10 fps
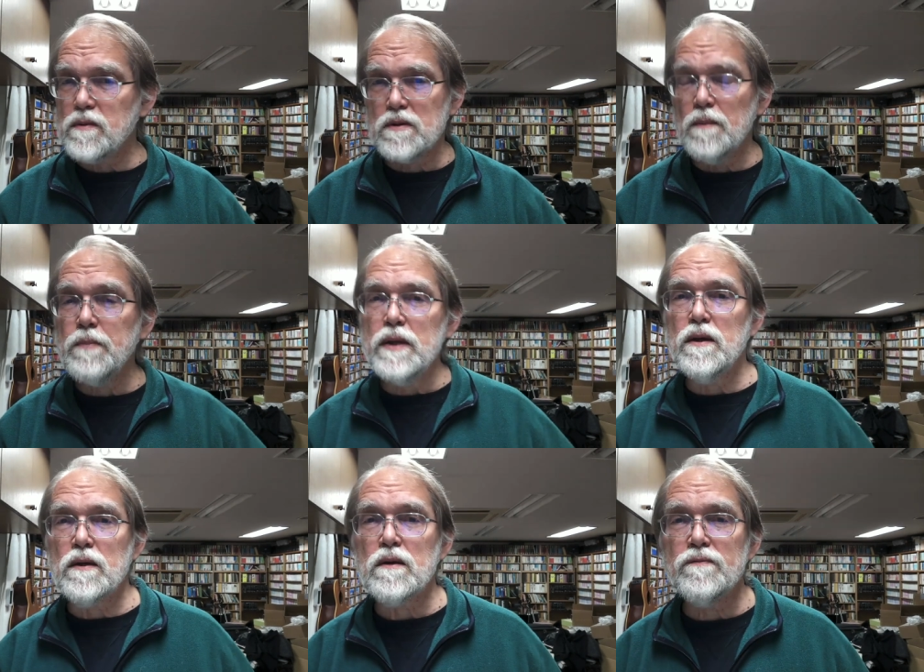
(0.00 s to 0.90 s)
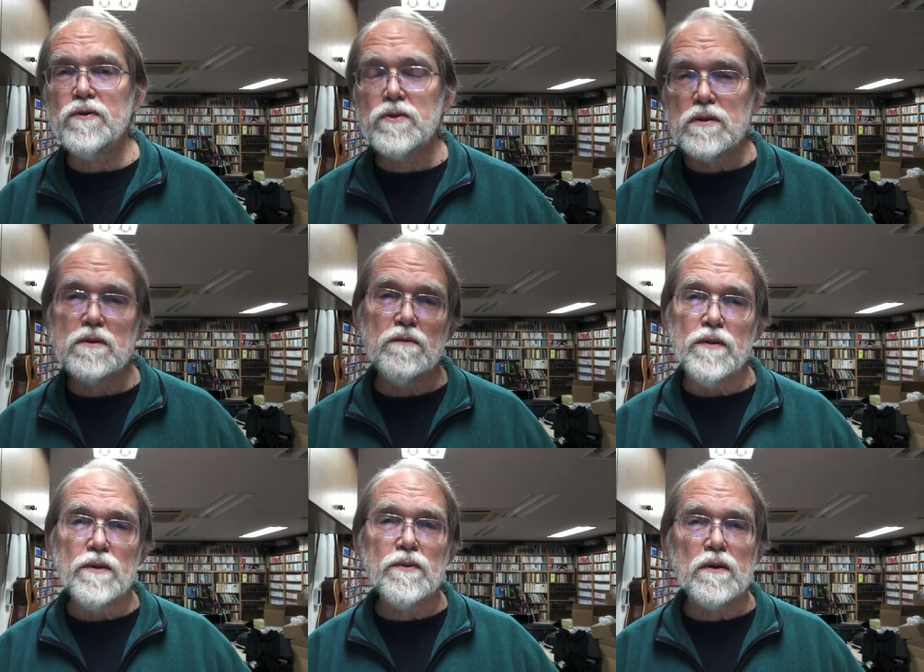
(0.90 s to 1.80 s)
competing versions of
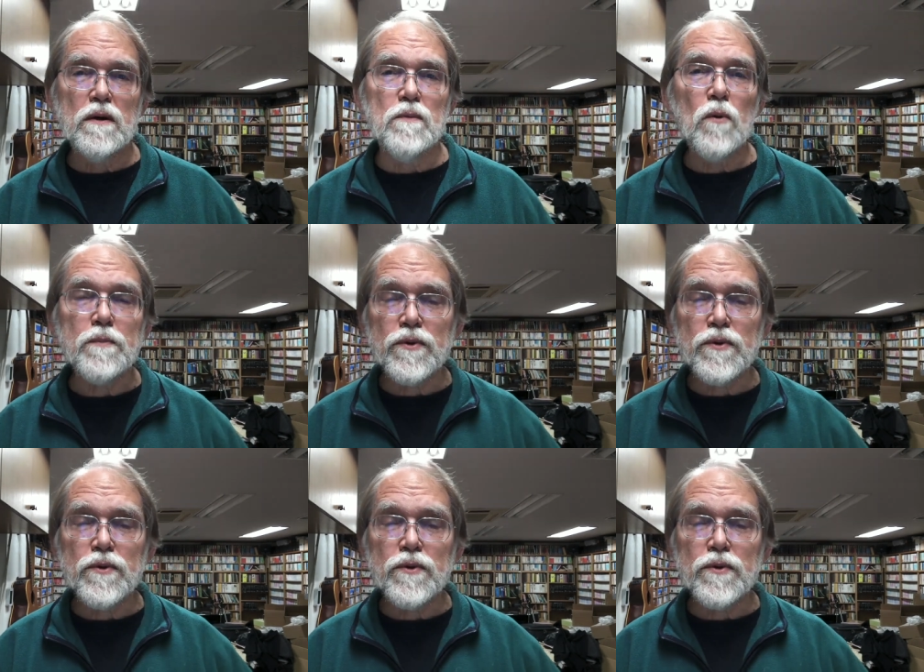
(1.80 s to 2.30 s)
this, open